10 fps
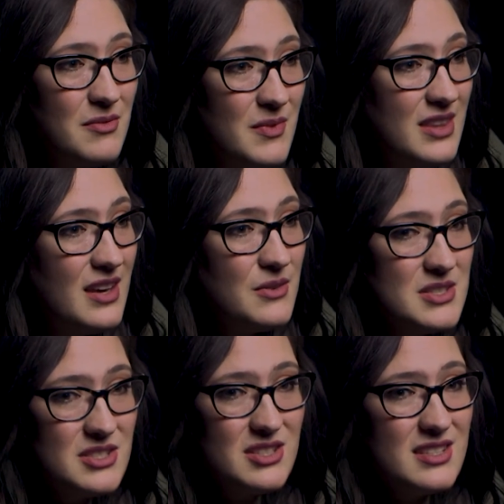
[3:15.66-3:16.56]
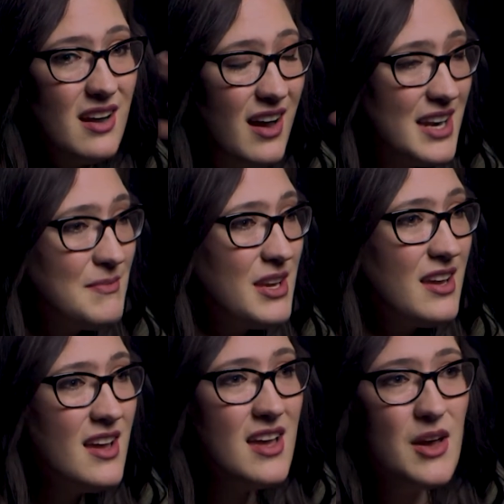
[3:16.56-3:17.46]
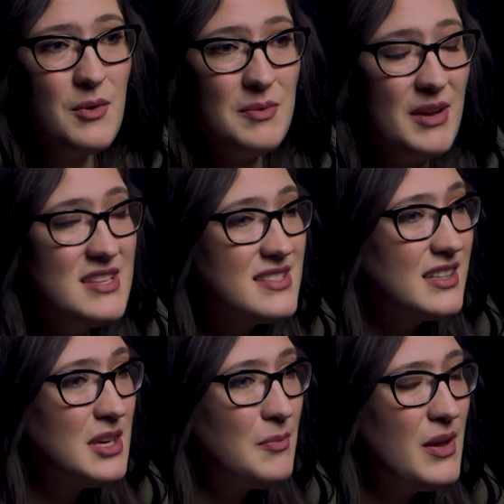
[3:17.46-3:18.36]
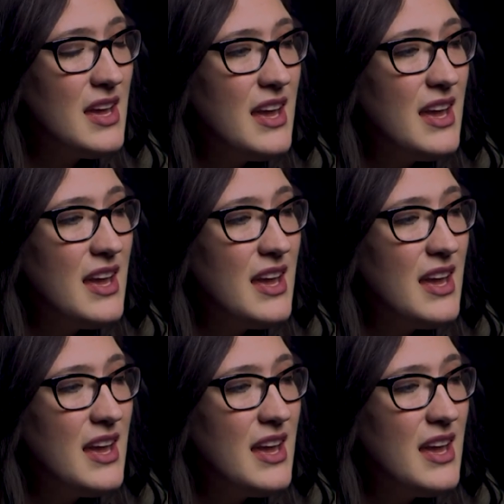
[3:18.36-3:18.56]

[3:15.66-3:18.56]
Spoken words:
of me that was just on me with my sleep,